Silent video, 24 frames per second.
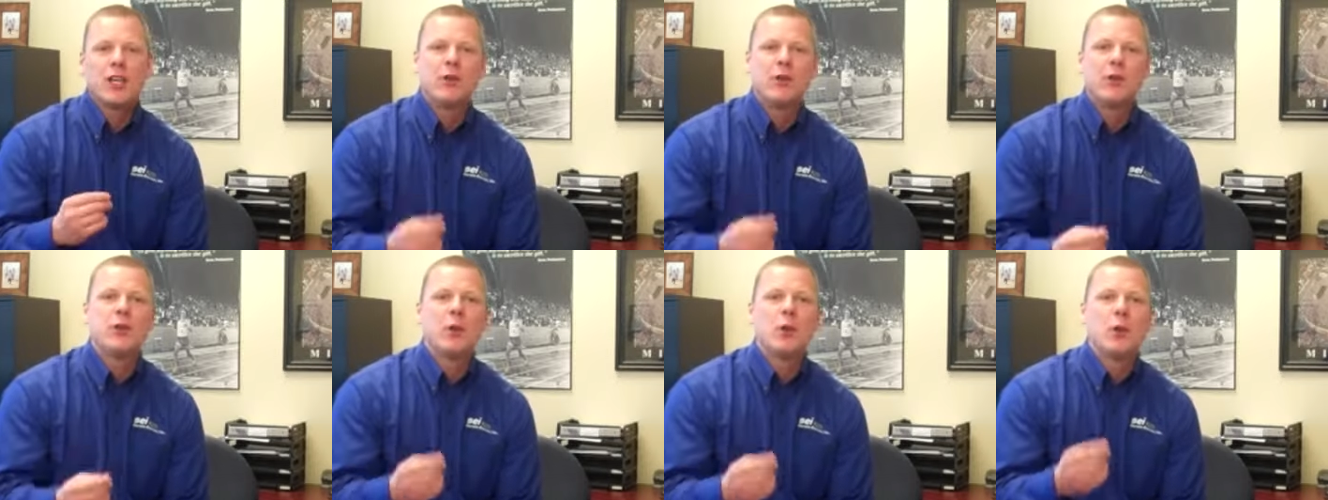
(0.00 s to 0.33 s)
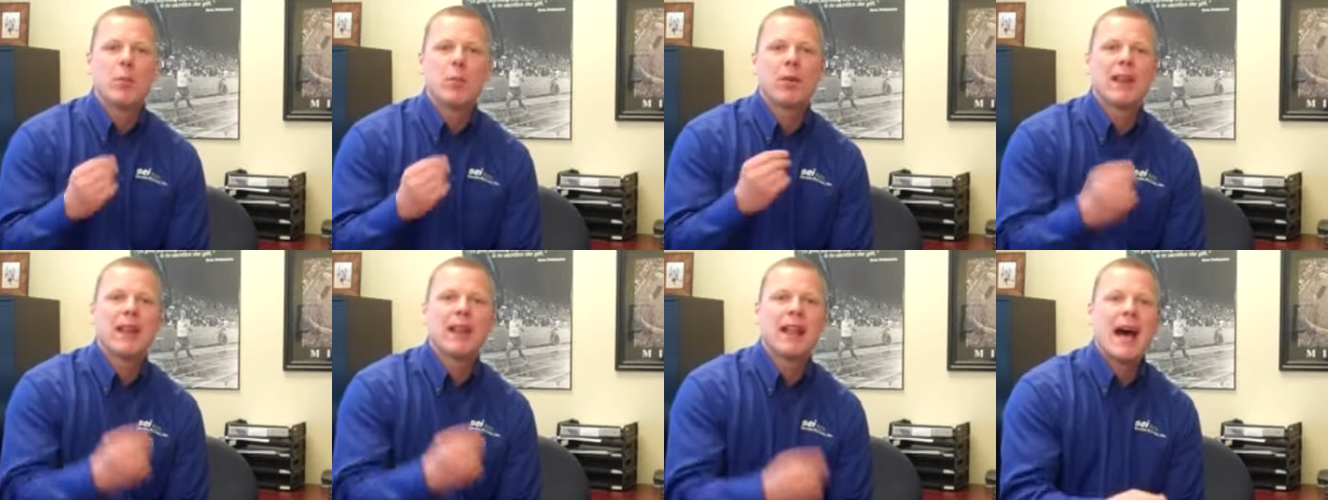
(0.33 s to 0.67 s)
you need to
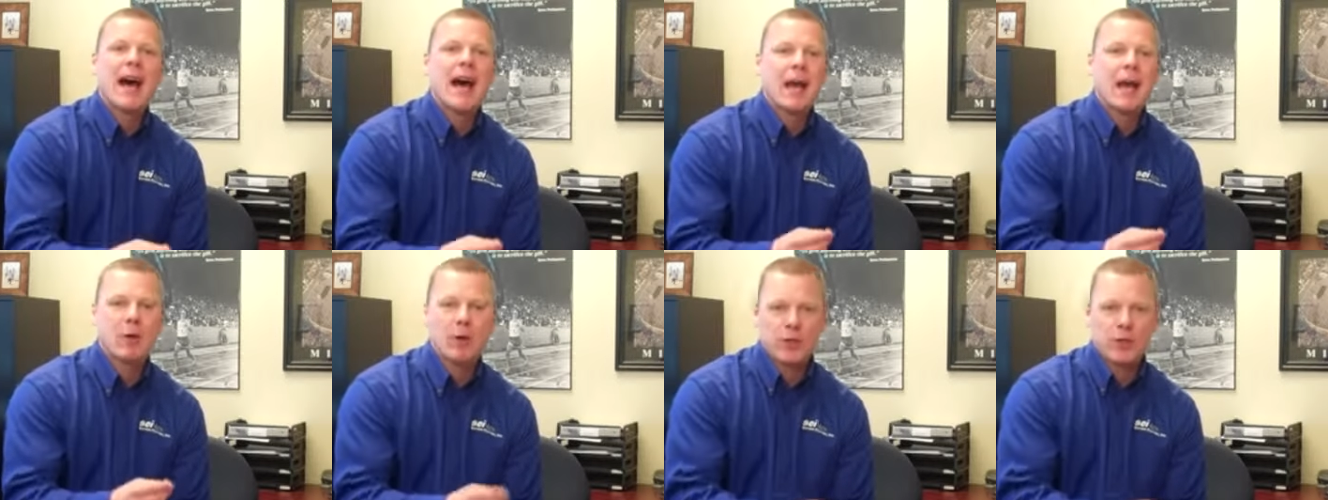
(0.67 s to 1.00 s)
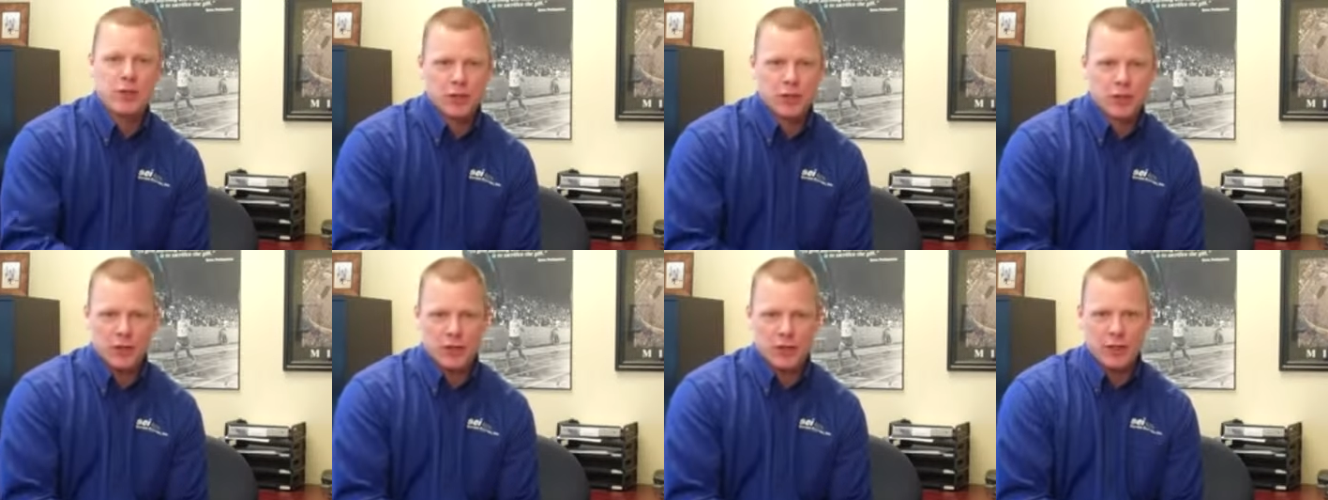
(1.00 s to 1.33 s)
apply
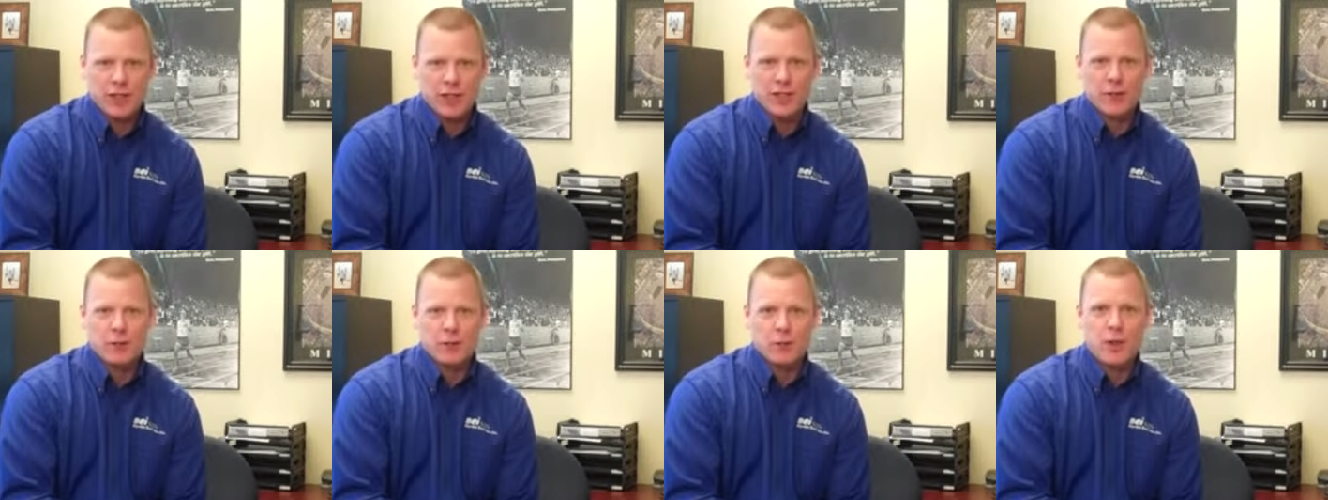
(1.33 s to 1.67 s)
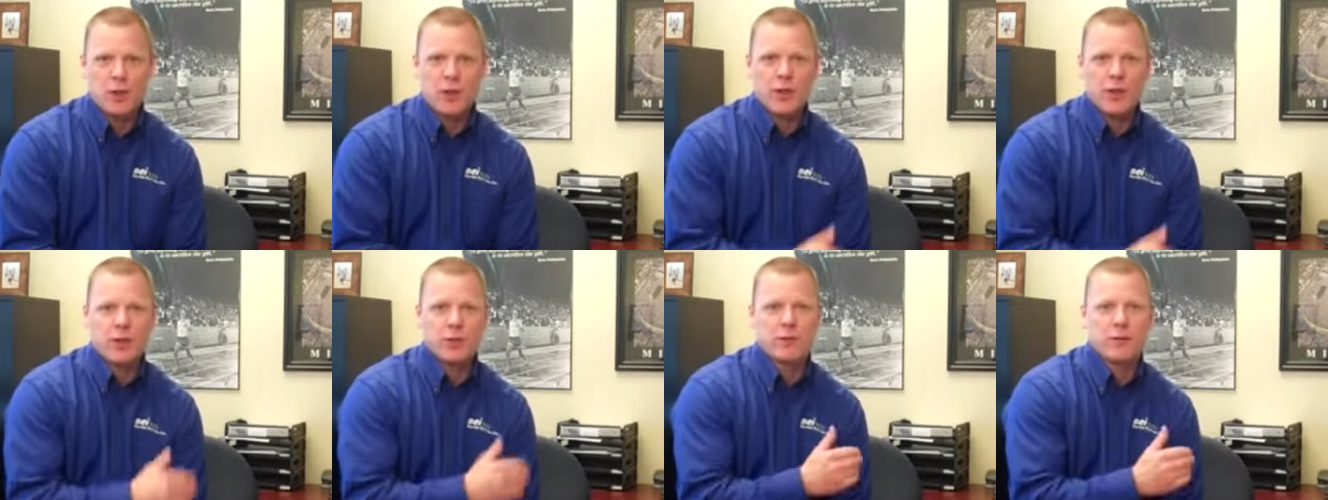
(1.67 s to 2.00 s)
what you're learning.
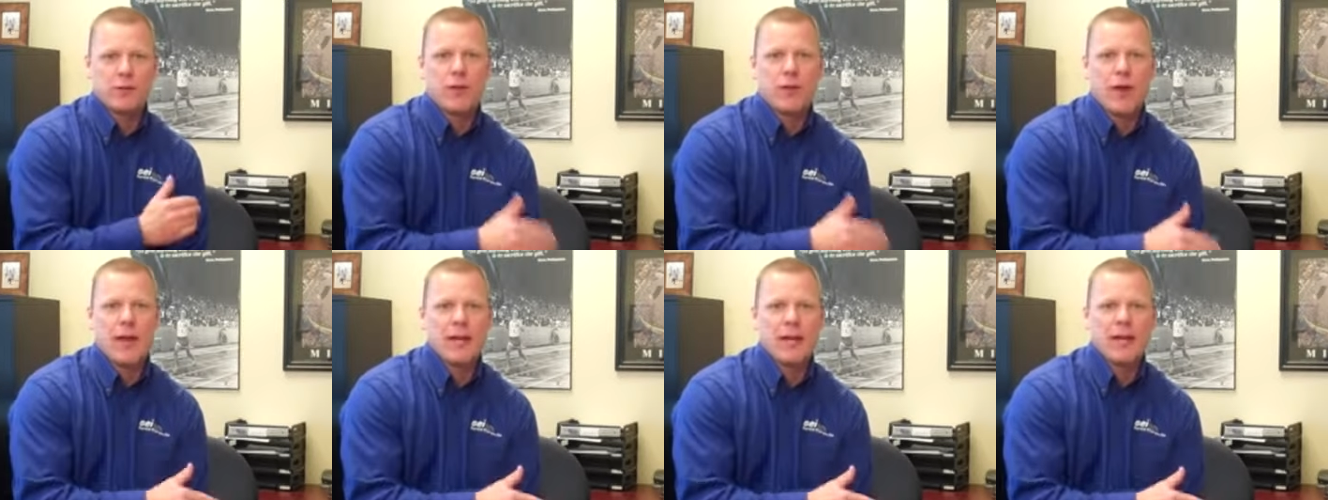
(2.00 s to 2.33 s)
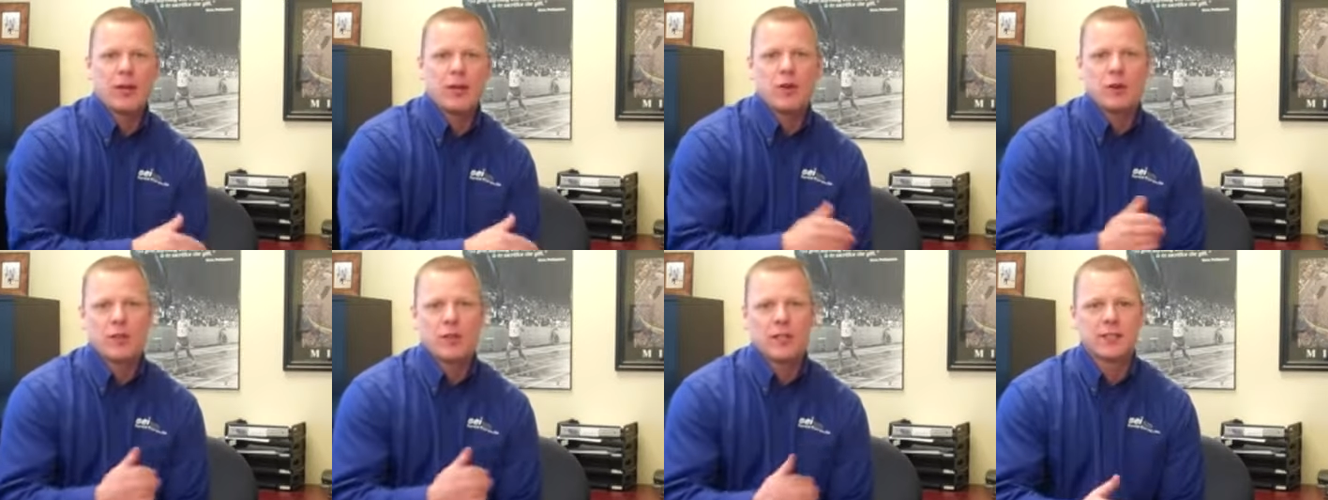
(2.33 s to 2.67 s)
Whether you've read
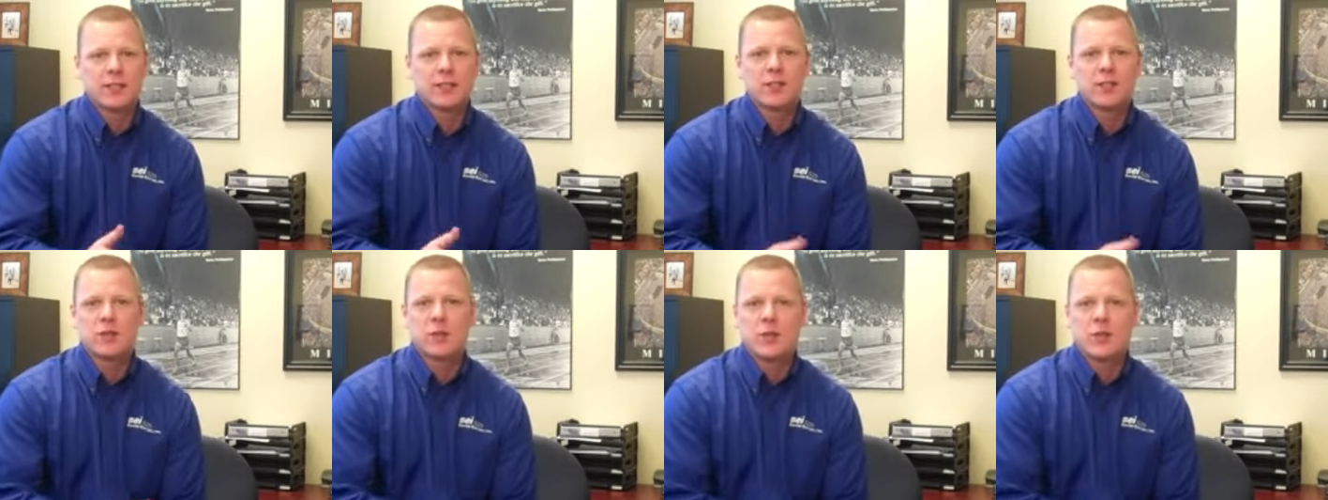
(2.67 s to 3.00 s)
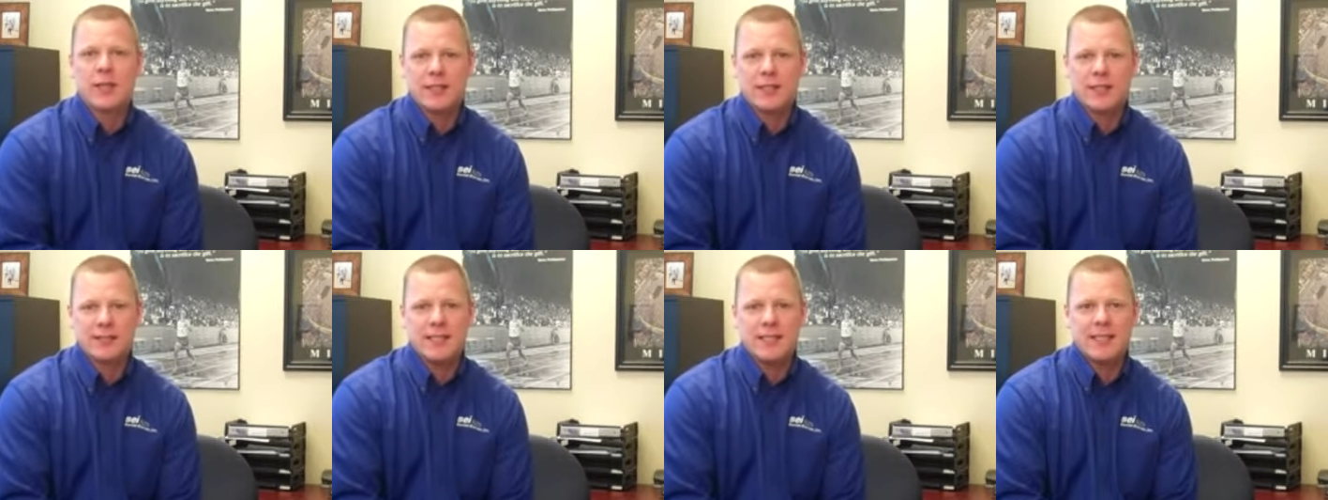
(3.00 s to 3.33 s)
it or listened to
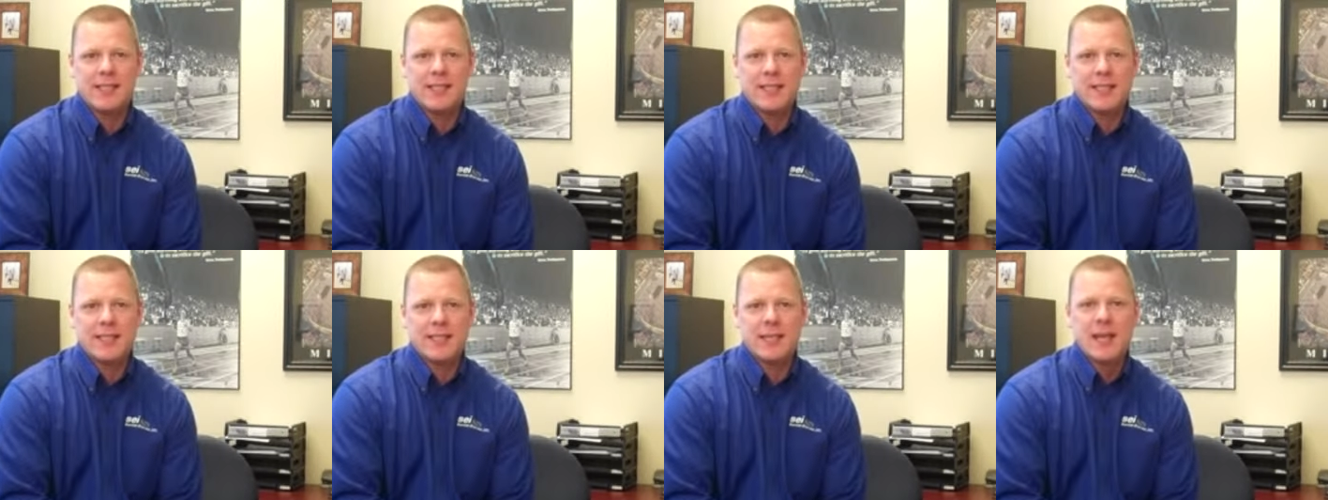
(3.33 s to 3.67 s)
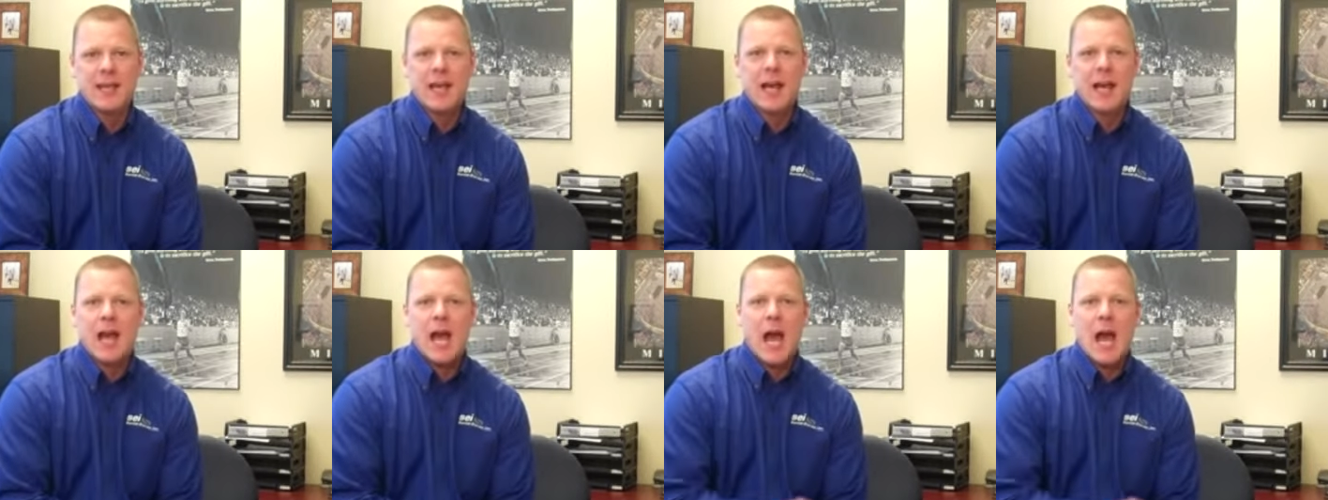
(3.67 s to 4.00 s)
it on a CD,